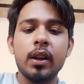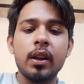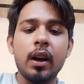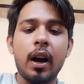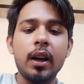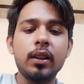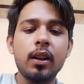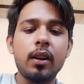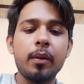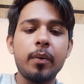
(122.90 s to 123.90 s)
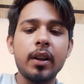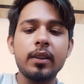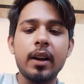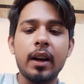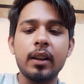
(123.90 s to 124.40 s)
either
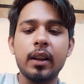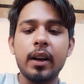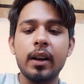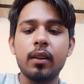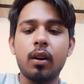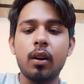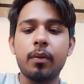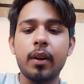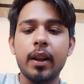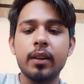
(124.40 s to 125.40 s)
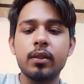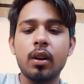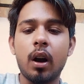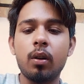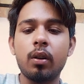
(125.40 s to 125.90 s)
replaced and the grade or phased
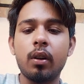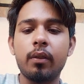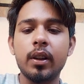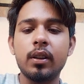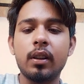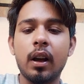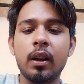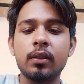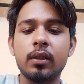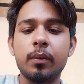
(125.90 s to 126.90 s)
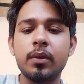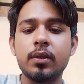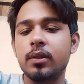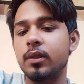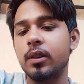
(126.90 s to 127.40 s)
out, with the
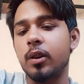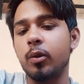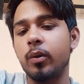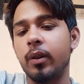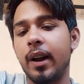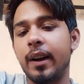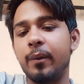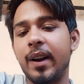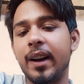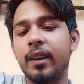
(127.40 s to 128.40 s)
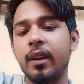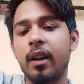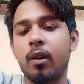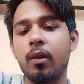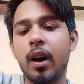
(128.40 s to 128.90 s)
subsequent
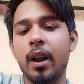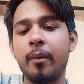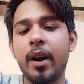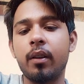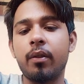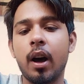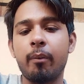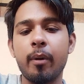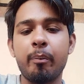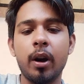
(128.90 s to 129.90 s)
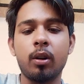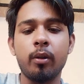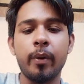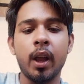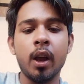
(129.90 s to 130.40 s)
requirement for people to
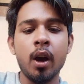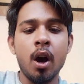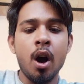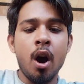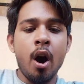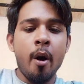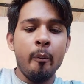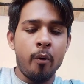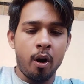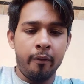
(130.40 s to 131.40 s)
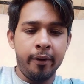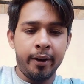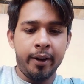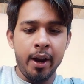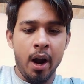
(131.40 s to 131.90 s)
be
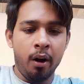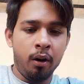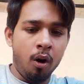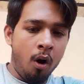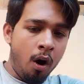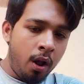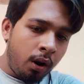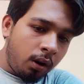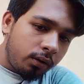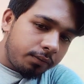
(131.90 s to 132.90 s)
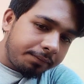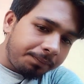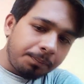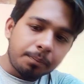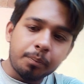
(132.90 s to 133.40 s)
proficient on
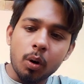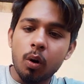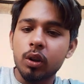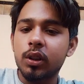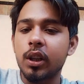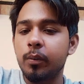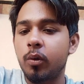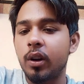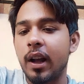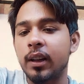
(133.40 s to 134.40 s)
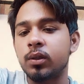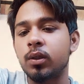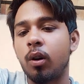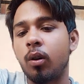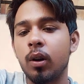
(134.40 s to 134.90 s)
both keyboard as
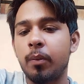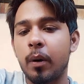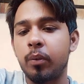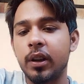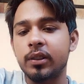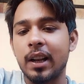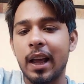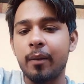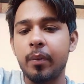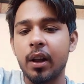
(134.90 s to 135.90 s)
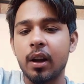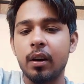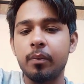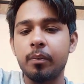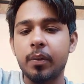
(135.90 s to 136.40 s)
the whole population have
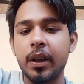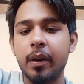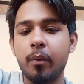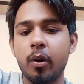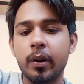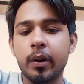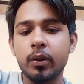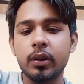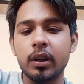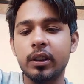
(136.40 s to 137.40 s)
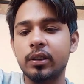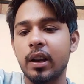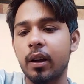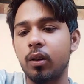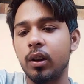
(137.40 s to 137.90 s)
become keyboard users. This
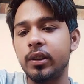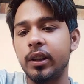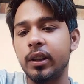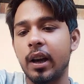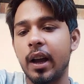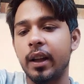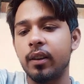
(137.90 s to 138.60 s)
technology entire